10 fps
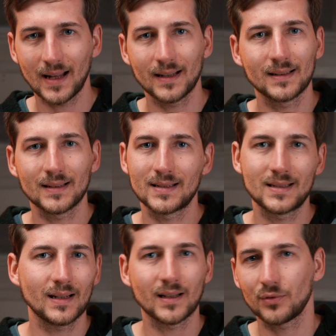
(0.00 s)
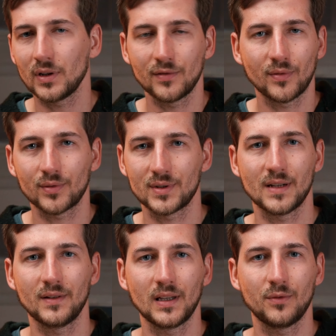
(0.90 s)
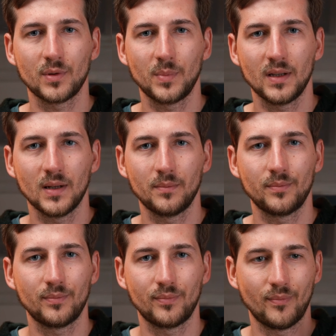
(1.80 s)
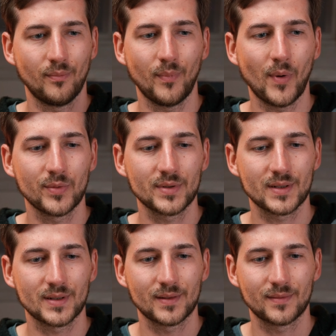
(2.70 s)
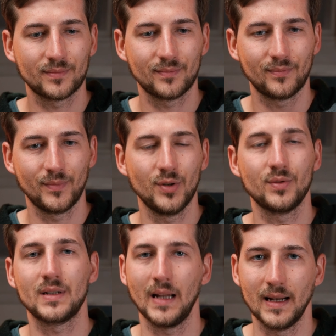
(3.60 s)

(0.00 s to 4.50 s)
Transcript: and still the 24-70 would be the most used